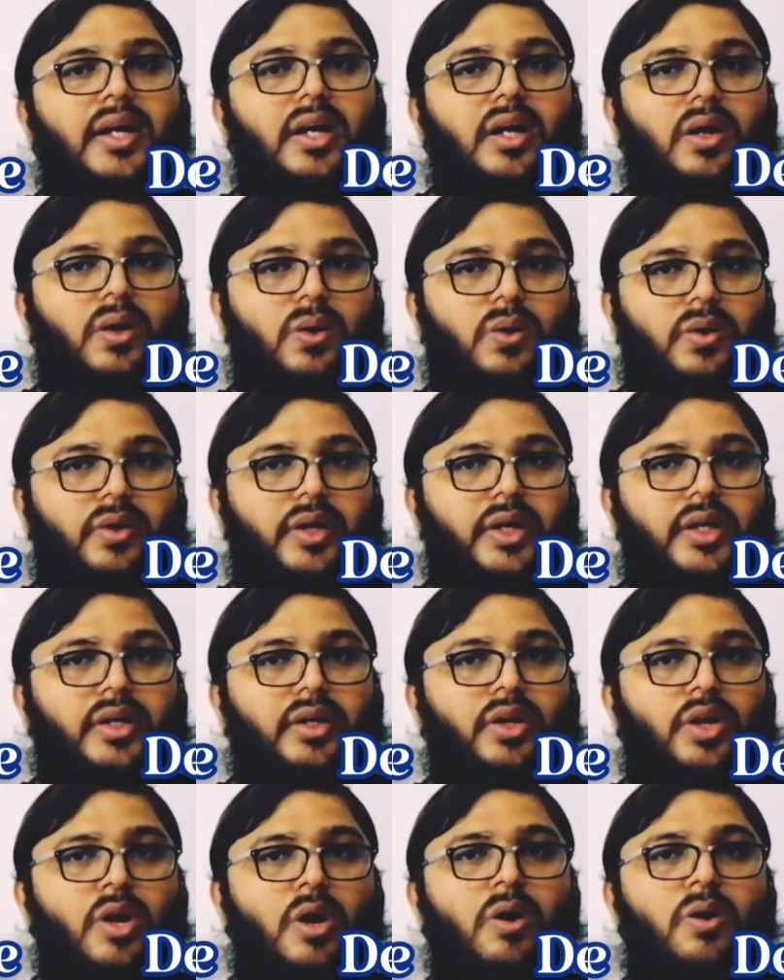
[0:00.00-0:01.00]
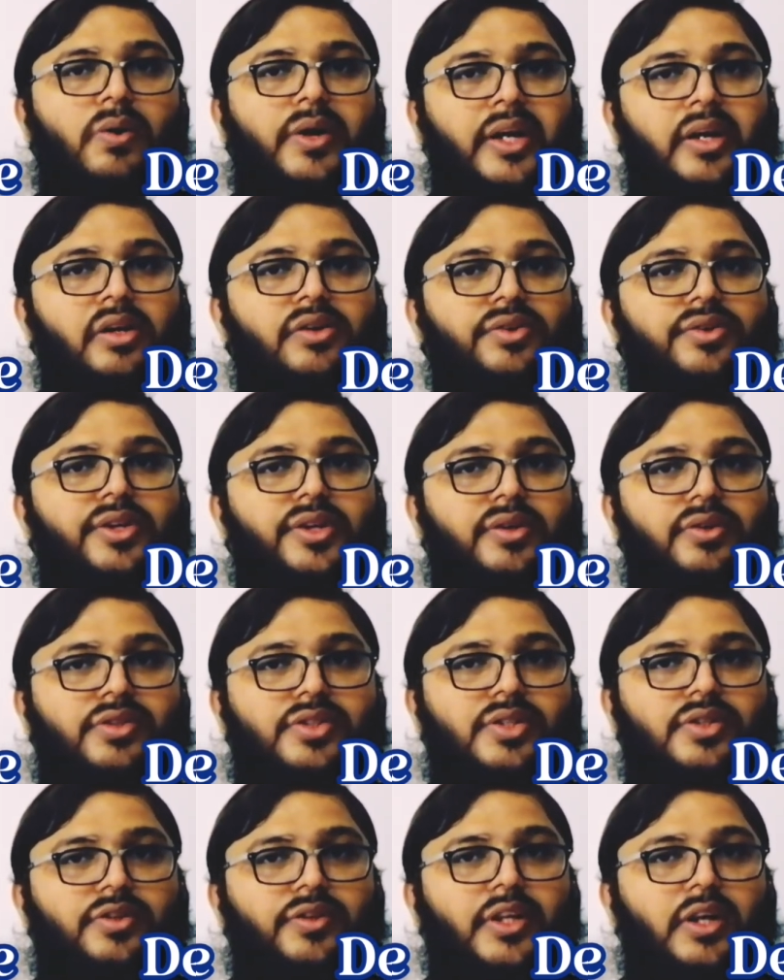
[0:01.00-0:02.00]
or known and
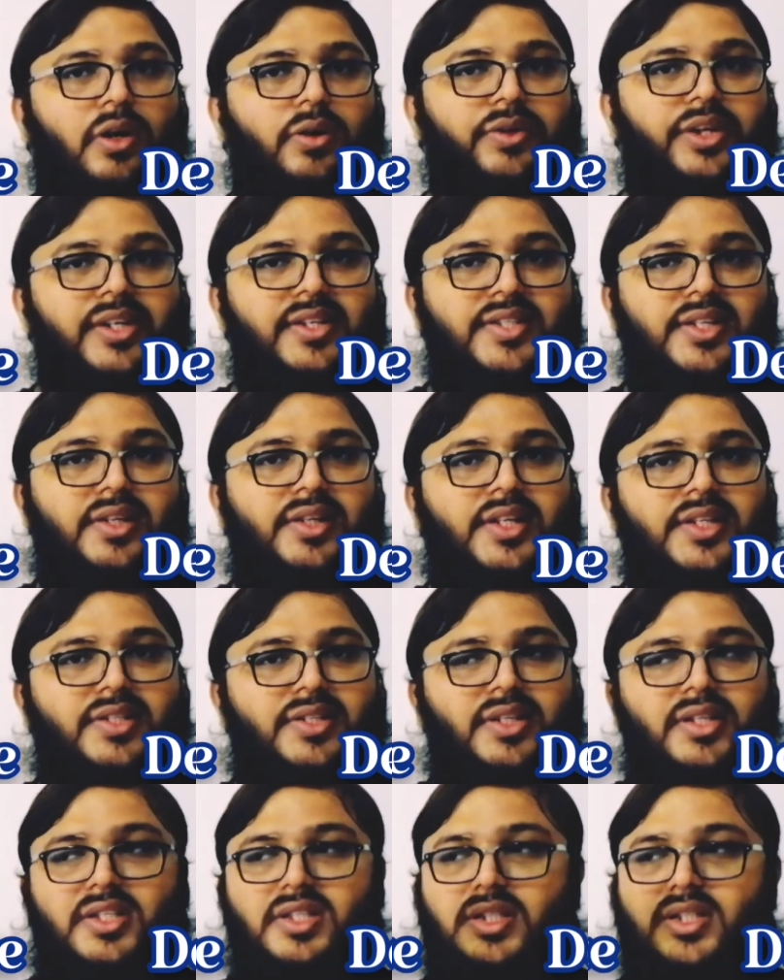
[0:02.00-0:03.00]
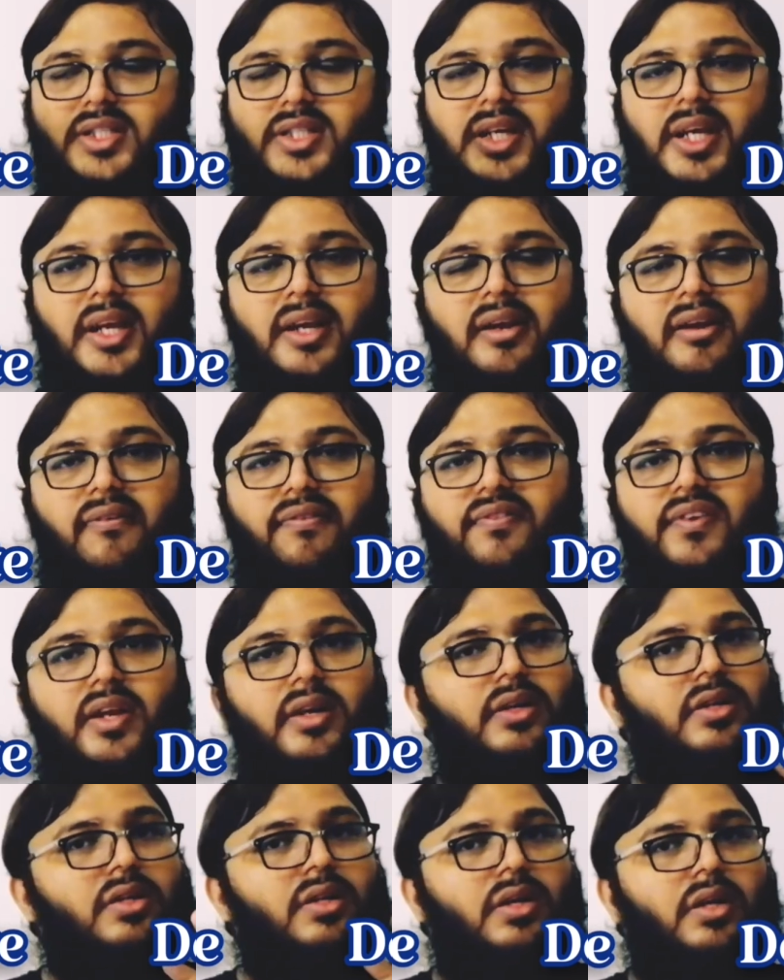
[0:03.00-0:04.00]
introduced to the audience and listeners.
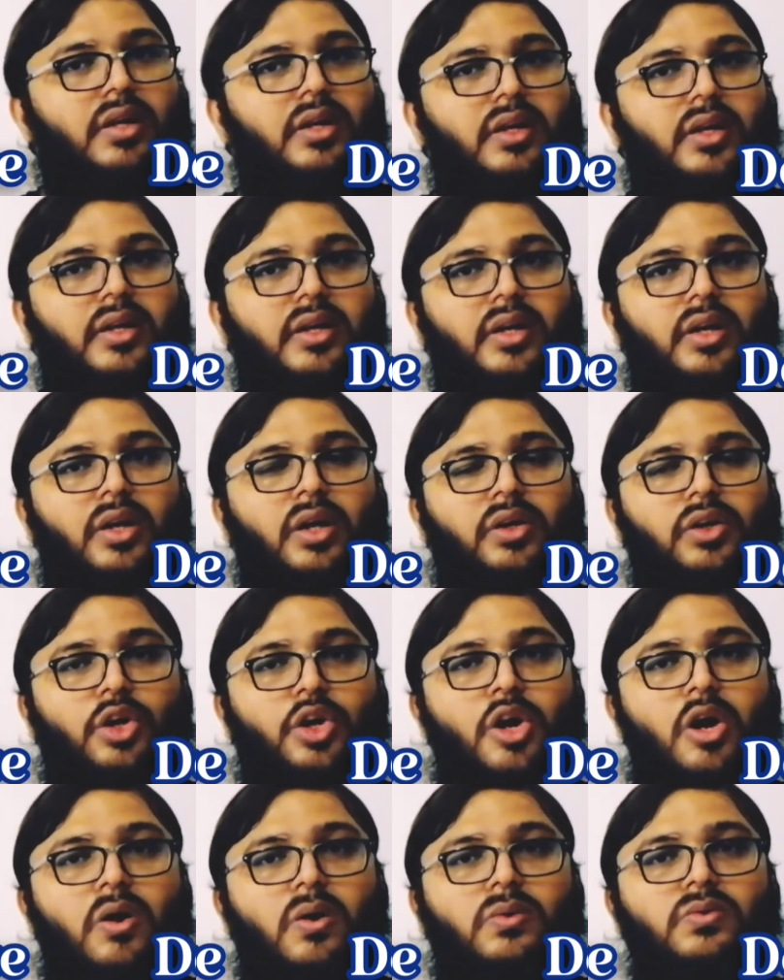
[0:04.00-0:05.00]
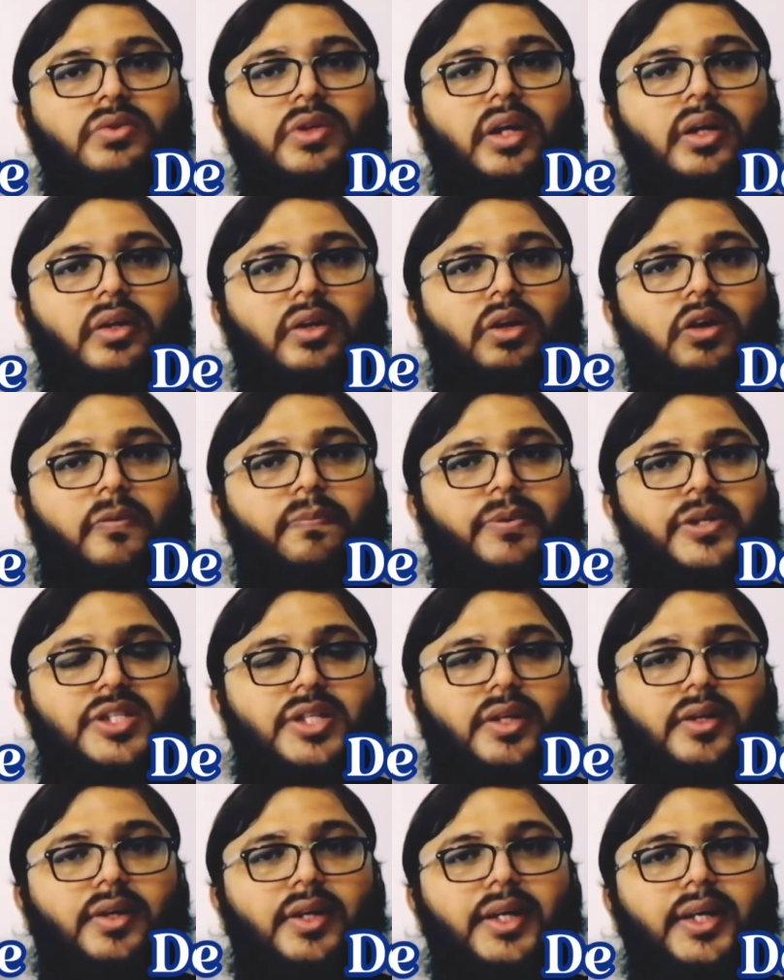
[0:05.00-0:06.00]
Indefinite, not known, not
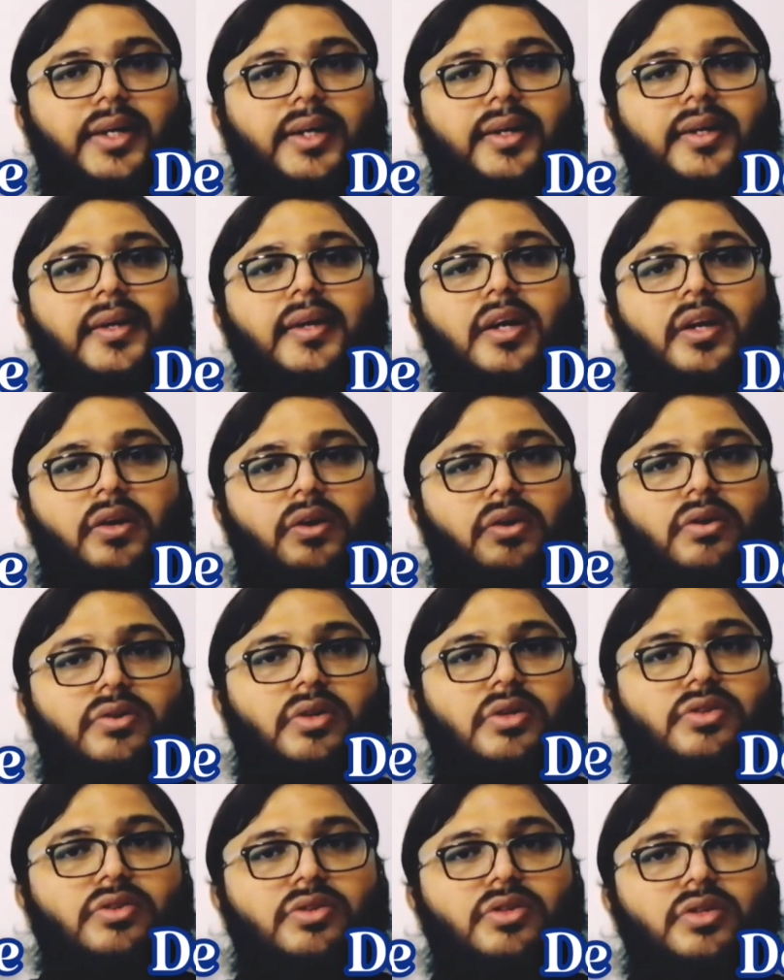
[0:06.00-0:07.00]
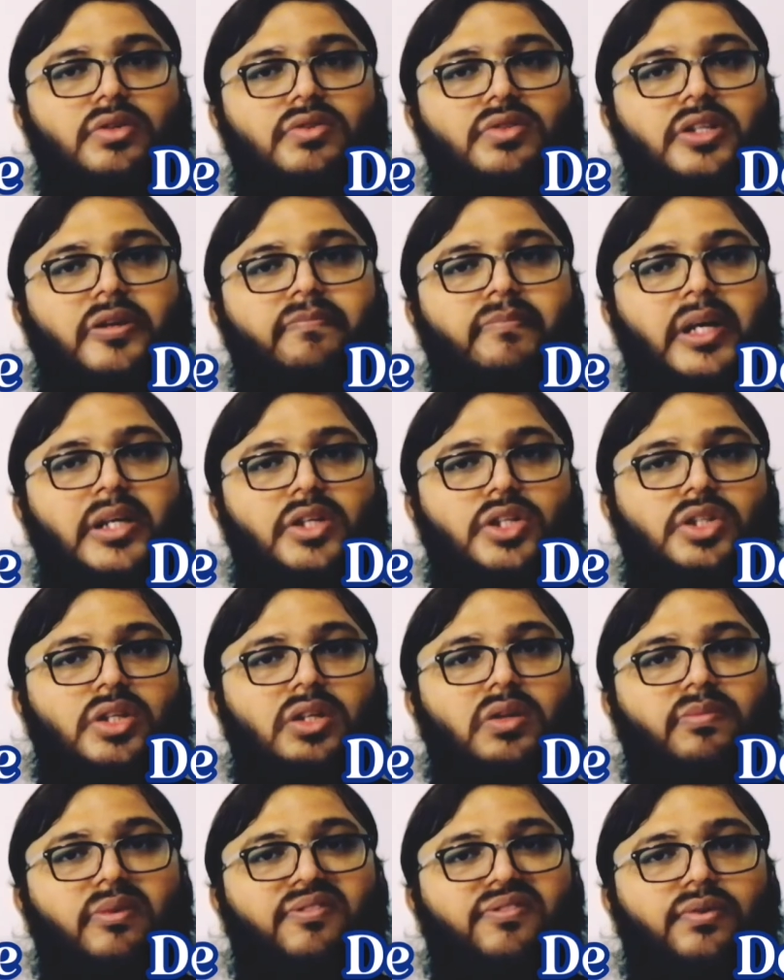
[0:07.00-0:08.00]
particular, not introduced and
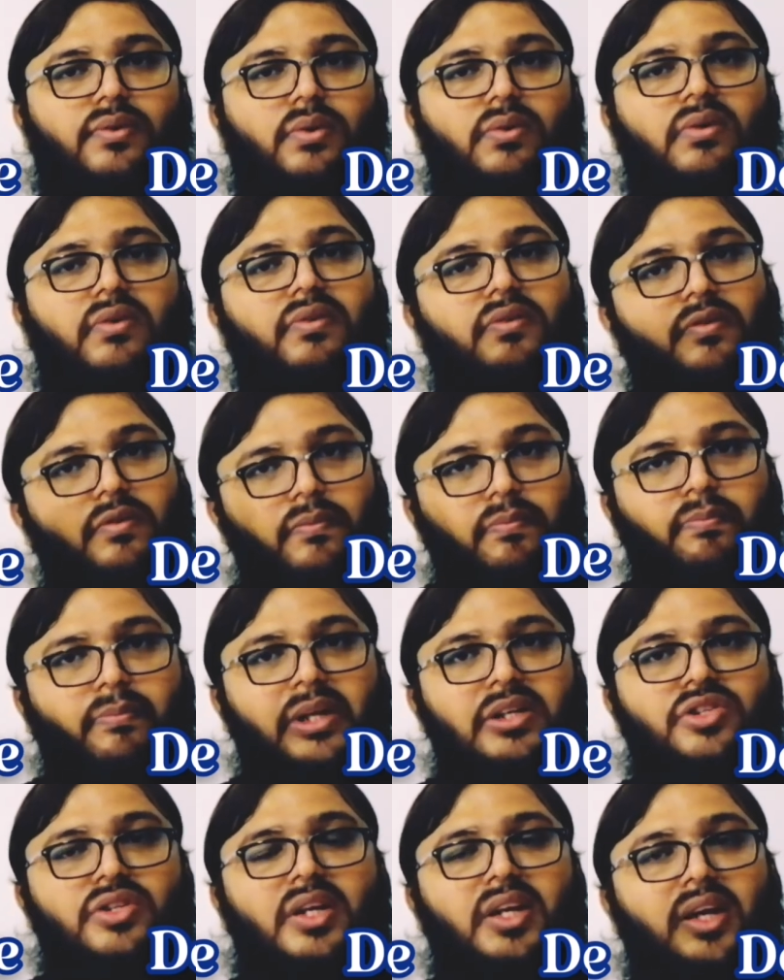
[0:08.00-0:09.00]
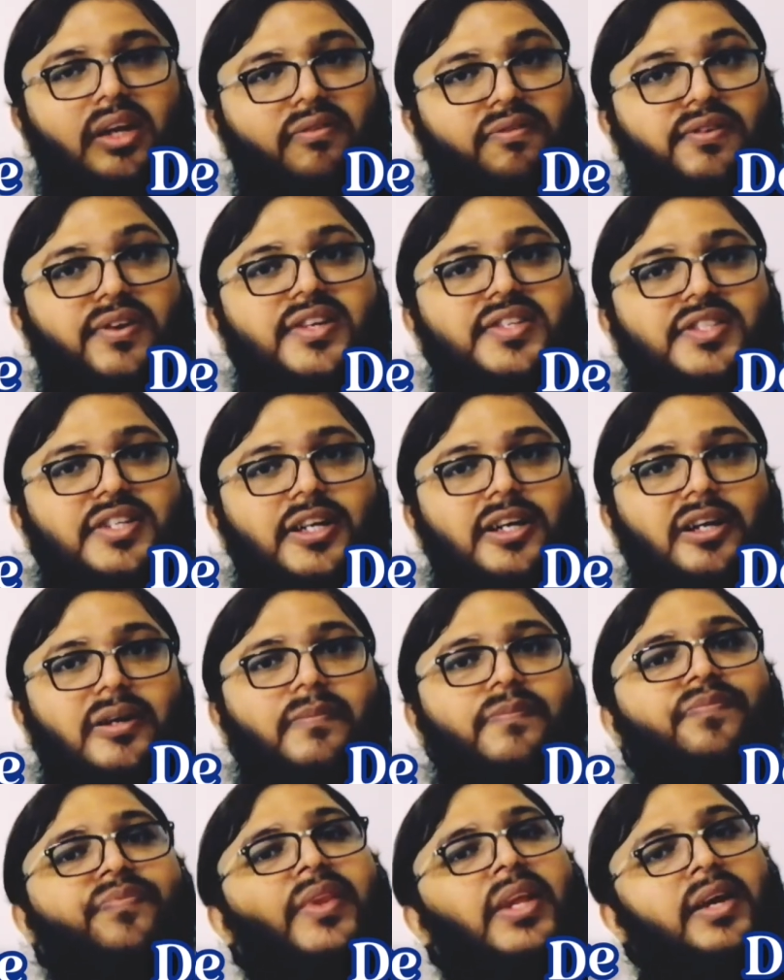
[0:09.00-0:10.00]
mentioned before, mentioning it first
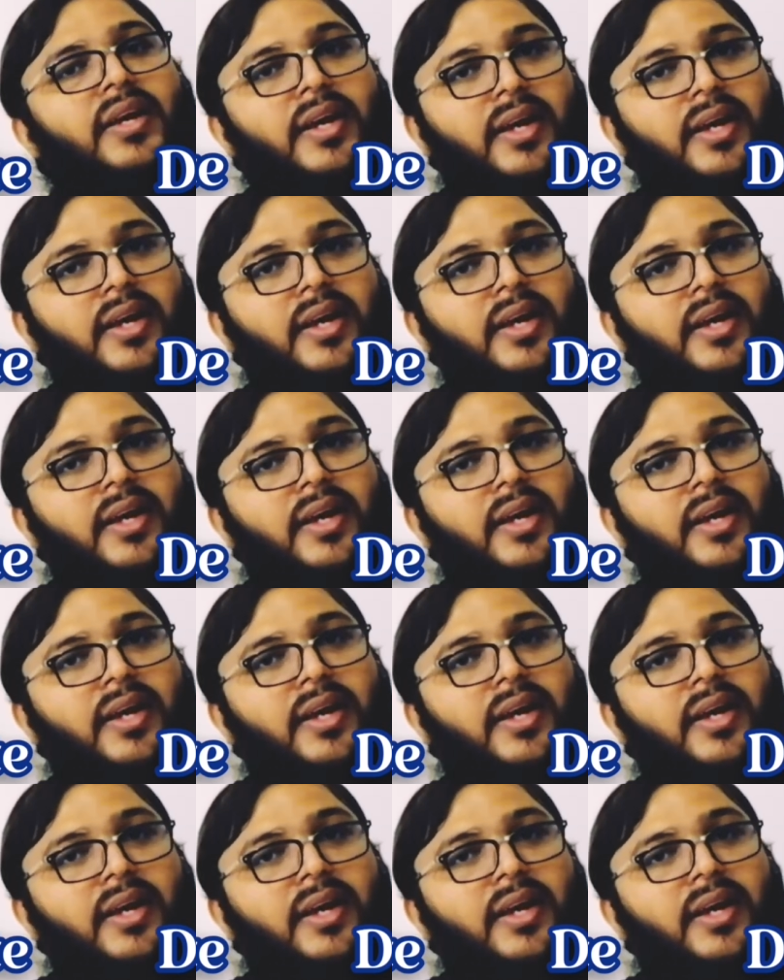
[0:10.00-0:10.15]
time.